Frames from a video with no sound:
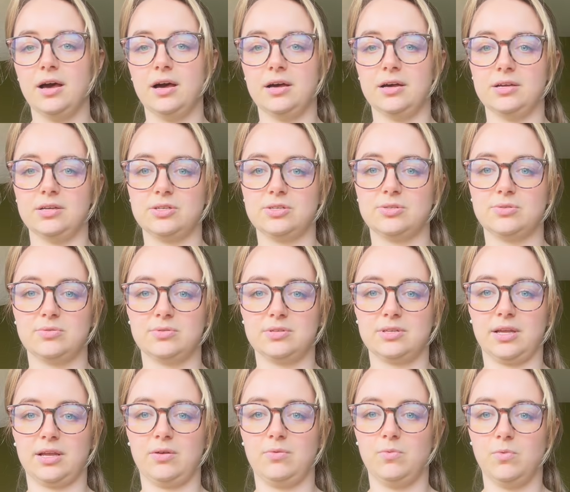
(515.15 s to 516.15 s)
So it was
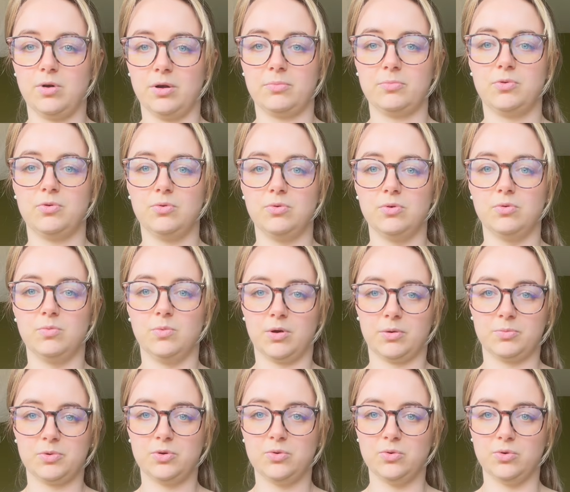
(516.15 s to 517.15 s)
like warm,
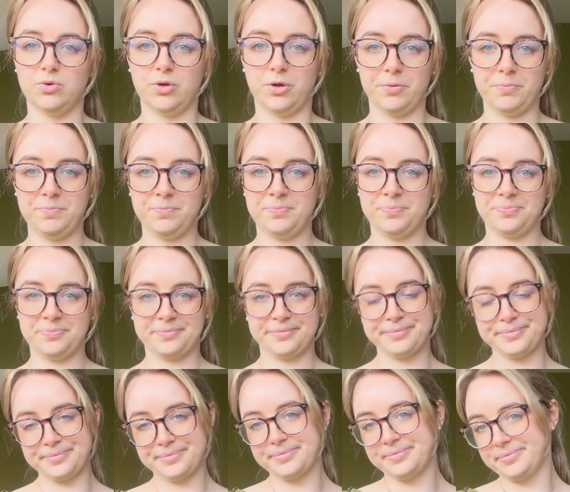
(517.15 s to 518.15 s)
cool,
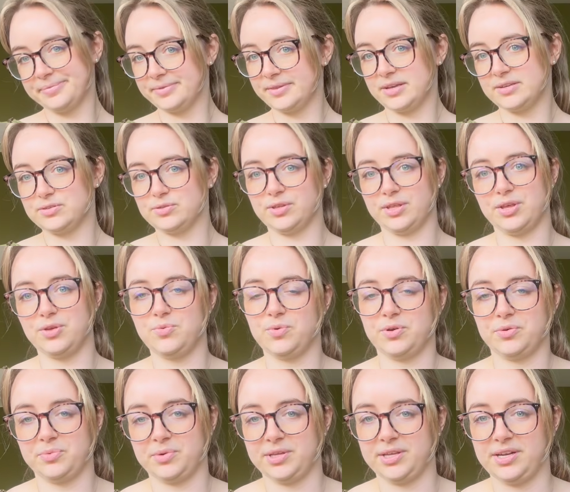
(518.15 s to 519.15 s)
so that you
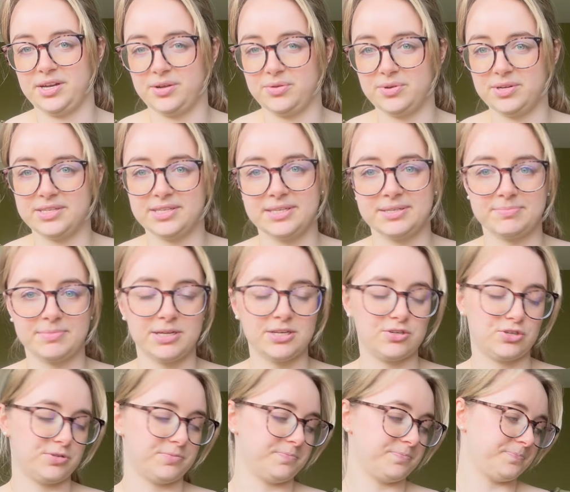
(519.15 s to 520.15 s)
wouldn't really notice as
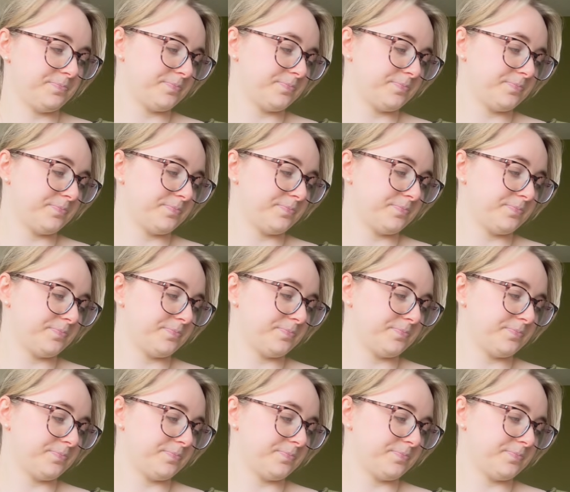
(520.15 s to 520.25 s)
much.